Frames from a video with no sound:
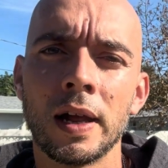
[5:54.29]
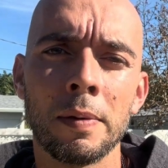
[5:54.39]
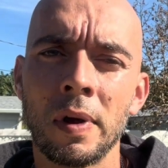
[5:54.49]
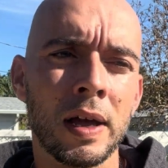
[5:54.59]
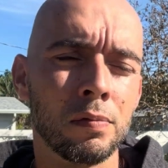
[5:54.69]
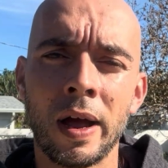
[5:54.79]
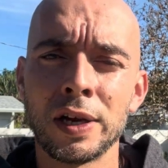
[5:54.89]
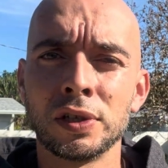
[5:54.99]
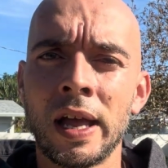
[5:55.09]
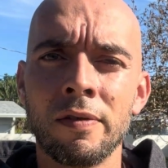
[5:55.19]
I
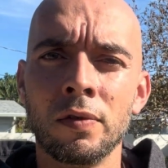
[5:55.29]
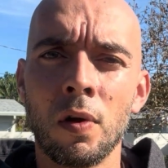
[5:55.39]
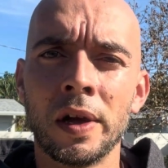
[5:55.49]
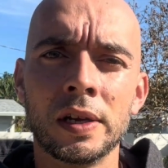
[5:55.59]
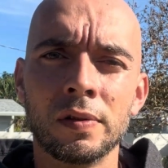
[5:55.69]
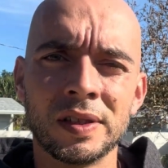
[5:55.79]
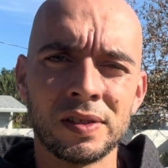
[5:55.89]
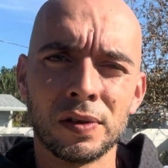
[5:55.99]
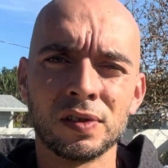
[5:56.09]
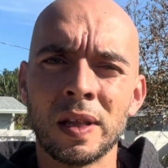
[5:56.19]
actually have no idea
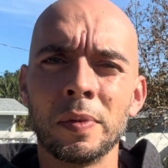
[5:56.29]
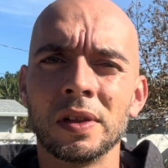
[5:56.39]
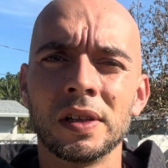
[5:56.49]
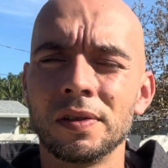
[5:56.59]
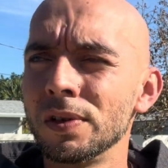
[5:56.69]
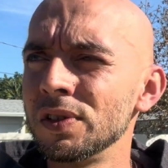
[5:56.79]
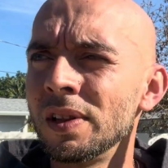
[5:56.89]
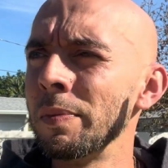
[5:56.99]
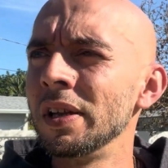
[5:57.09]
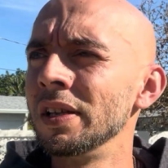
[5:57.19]
there's
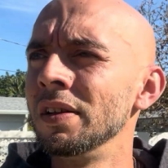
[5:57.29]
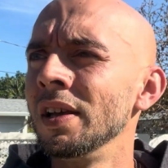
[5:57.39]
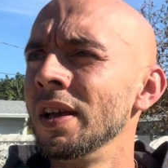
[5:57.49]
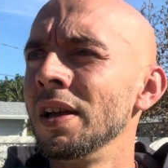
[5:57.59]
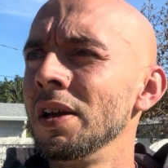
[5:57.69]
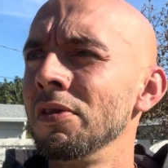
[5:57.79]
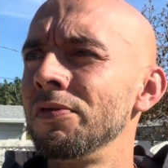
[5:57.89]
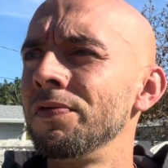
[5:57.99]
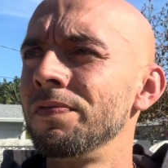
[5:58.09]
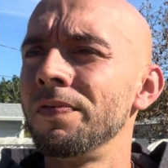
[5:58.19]
limited
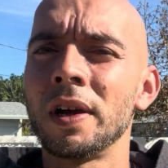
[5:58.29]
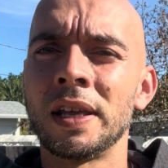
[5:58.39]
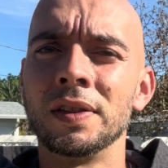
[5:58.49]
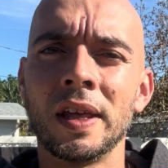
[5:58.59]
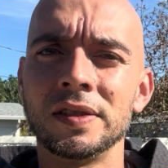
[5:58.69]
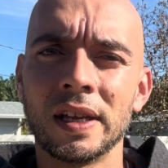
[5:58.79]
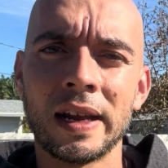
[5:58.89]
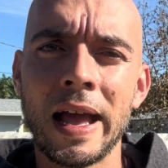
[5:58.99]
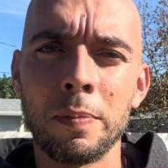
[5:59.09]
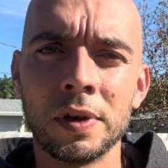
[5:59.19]
fucking things that could
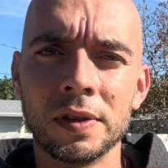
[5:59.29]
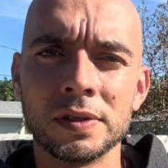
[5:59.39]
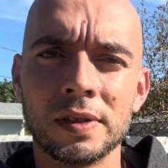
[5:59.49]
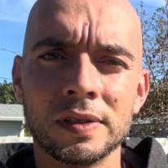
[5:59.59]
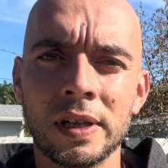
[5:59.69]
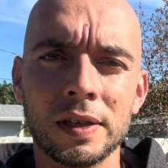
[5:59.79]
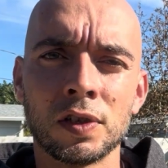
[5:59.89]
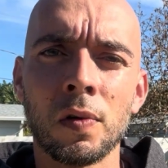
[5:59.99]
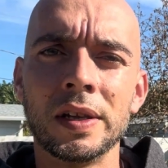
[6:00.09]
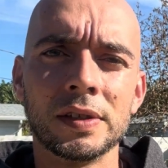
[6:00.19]
happen in this thing. It's
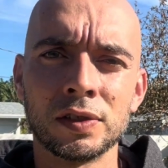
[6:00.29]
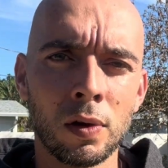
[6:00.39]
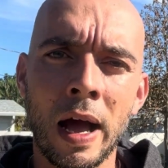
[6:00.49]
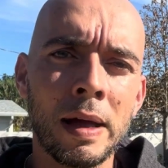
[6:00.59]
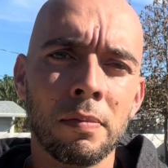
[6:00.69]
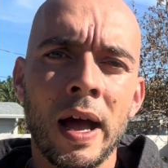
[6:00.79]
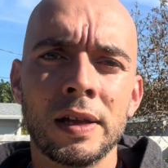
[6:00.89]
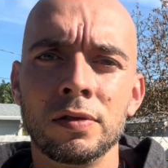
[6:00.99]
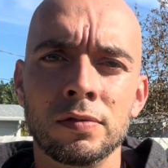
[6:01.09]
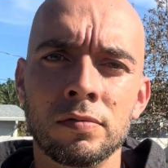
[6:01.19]
crazy. So
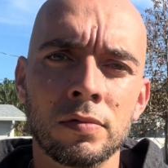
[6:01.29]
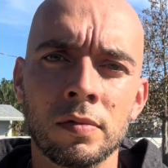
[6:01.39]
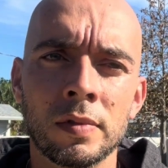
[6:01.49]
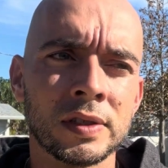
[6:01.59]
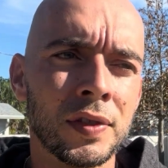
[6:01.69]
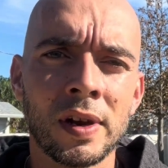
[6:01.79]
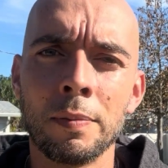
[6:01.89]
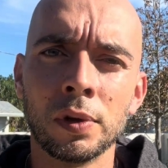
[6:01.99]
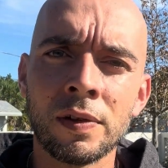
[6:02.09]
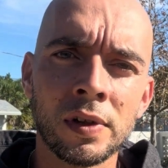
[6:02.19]
it's not that I
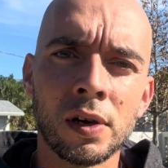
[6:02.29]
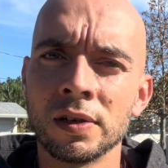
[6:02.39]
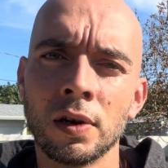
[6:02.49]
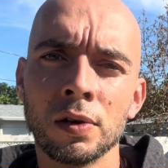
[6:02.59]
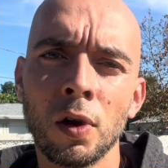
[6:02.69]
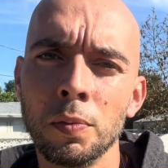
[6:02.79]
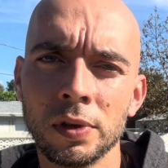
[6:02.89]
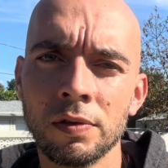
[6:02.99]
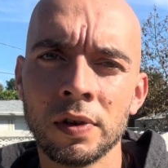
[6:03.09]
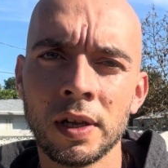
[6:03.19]
believe in it or don't
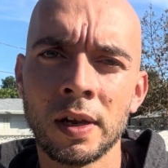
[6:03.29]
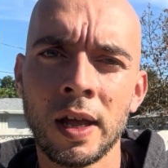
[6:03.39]
believe in it.